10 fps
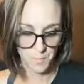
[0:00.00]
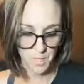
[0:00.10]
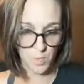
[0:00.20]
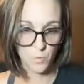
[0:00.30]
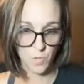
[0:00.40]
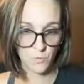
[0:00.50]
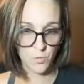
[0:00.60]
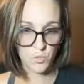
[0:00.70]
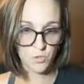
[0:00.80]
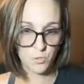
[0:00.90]
but you weren't
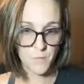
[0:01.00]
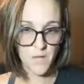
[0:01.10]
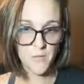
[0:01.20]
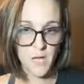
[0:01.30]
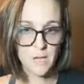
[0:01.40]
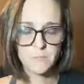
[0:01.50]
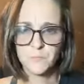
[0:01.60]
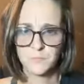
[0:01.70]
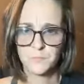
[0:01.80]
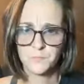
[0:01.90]
really sure about
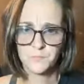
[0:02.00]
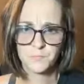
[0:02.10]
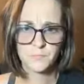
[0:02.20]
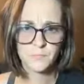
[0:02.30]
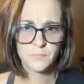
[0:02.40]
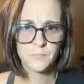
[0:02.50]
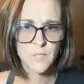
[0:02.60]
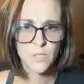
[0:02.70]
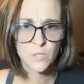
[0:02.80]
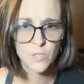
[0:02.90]
that?
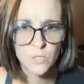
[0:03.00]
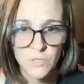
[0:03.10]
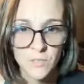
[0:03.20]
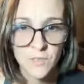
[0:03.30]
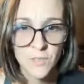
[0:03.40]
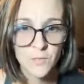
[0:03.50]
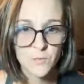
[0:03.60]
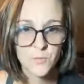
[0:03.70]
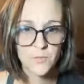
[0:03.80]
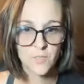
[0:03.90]
Girl, I
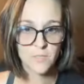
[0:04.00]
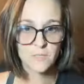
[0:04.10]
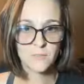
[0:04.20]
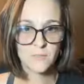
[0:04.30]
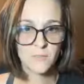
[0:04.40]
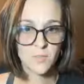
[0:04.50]
don't do that.